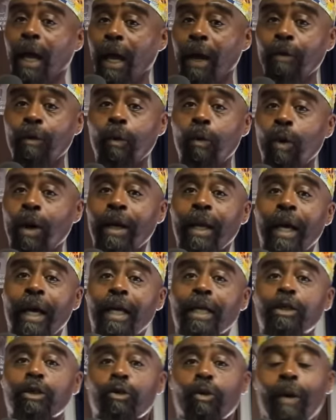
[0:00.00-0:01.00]
everyone
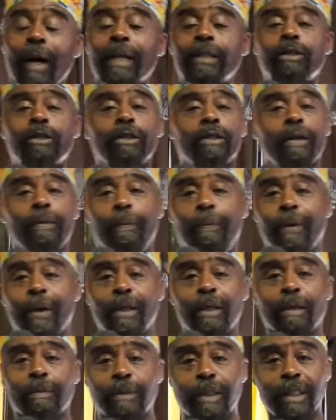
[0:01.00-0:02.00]
has a right to
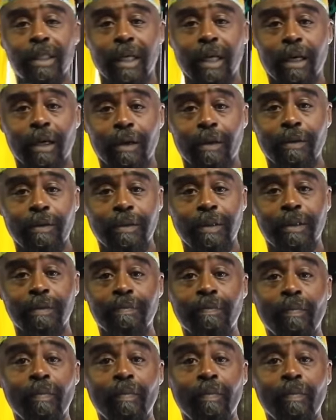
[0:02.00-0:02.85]
defend themselves,